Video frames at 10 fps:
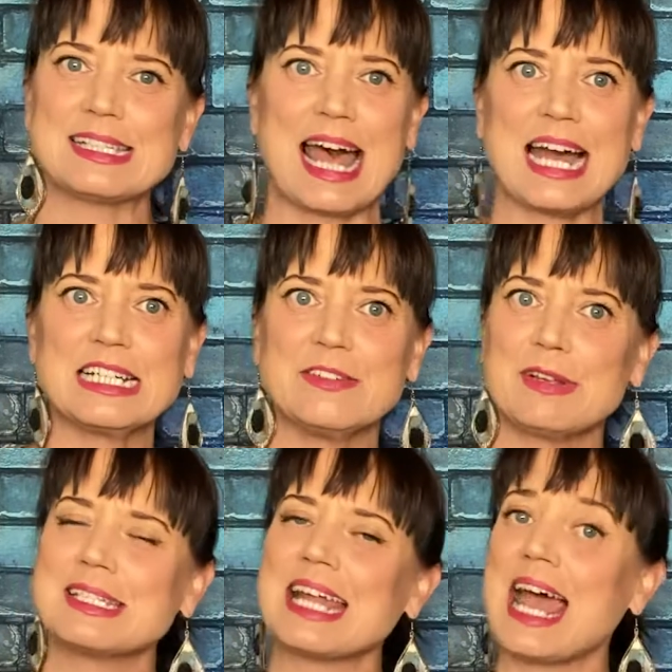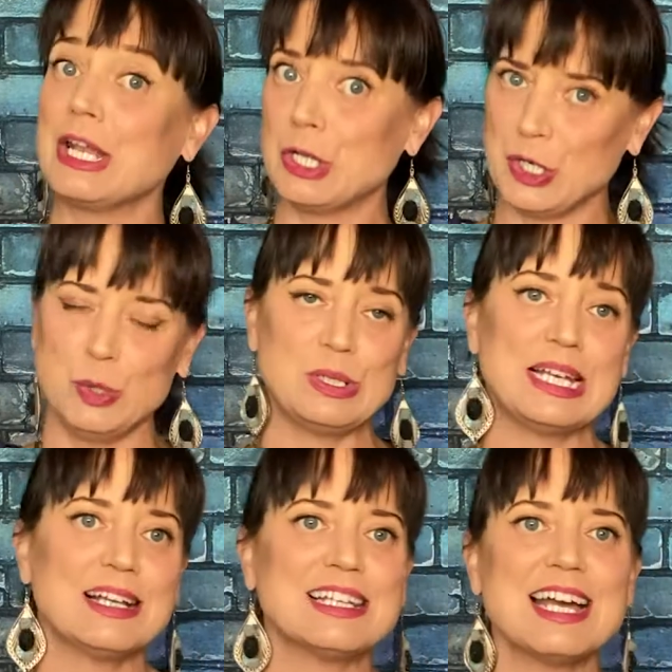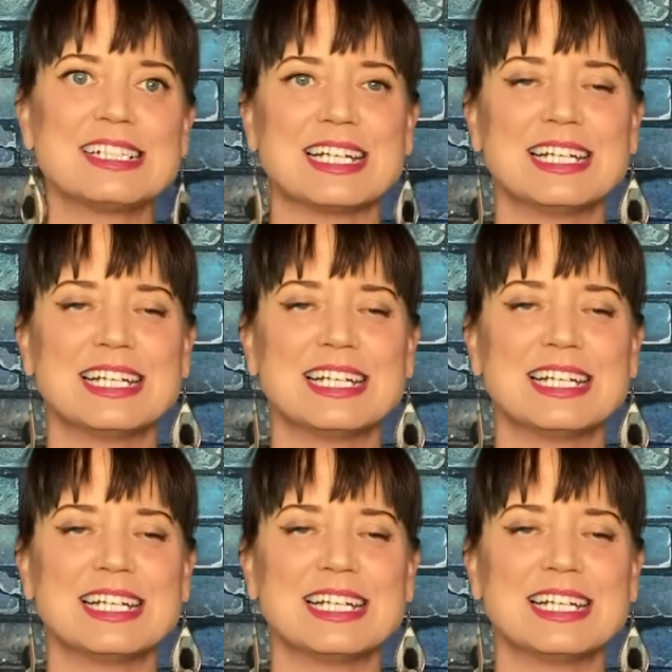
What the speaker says: activist and newly elected